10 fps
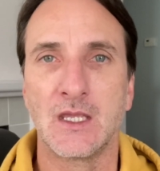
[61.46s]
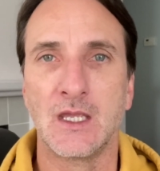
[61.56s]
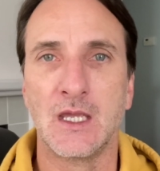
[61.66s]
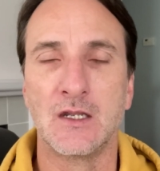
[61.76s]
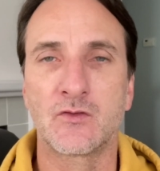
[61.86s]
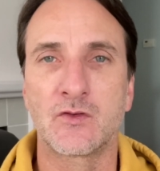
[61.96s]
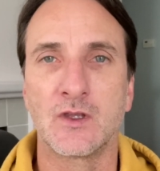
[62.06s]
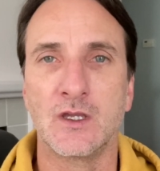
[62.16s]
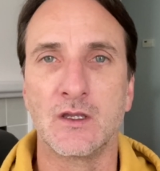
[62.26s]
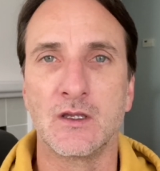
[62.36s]
And
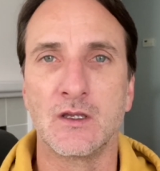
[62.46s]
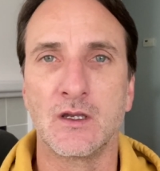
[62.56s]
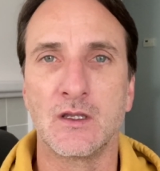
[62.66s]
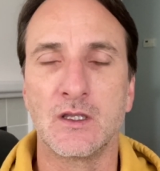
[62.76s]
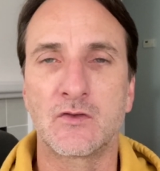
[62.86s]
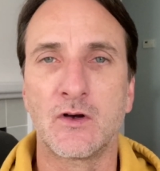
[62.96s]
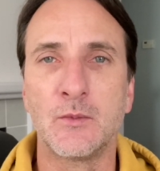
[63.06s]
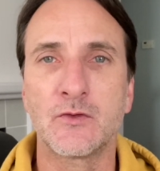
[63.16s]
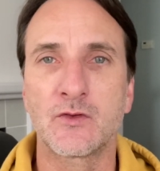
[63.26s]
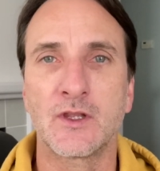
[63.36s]
it's
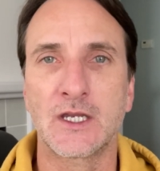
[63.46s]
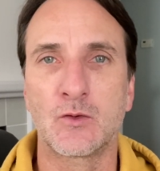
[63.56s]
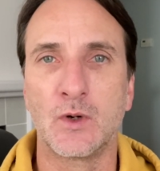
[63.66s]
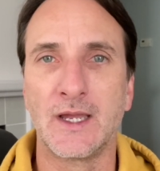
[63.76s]
almost like what